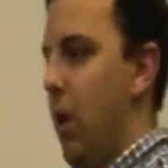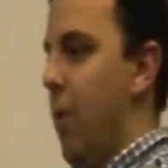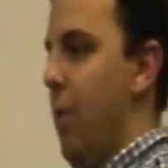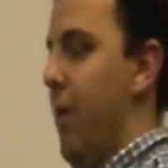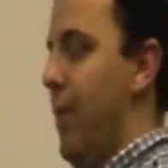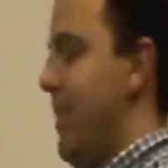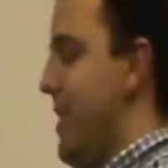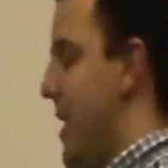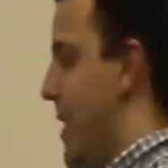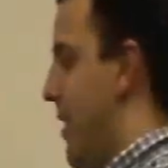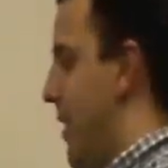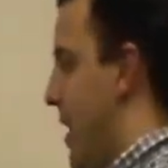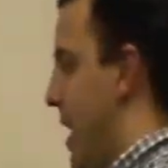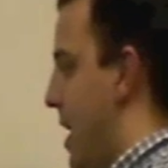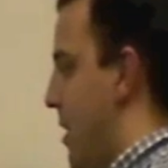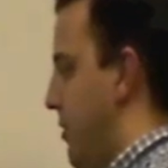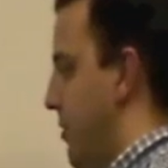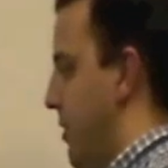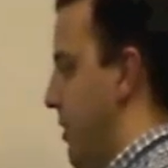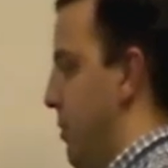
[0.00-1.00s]
What that
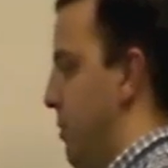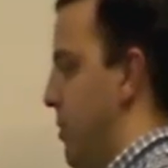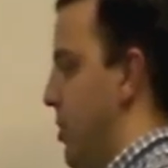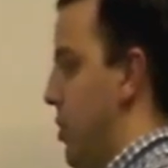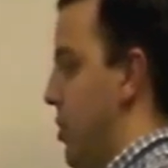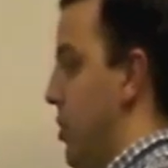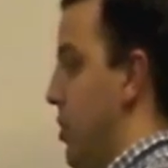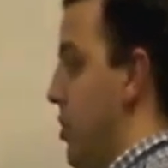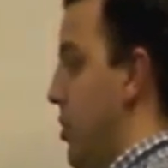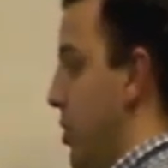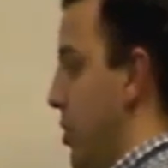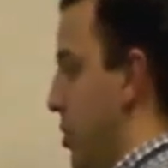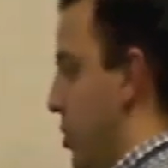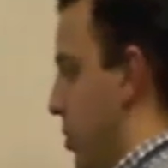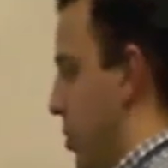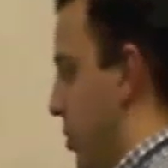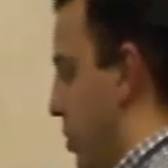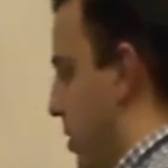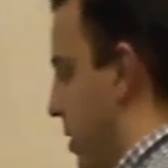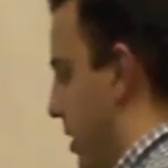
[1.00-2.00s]
allows them to
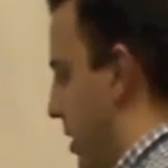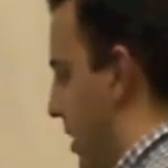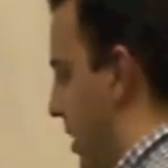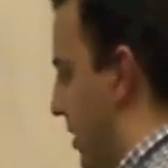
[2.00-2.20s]
do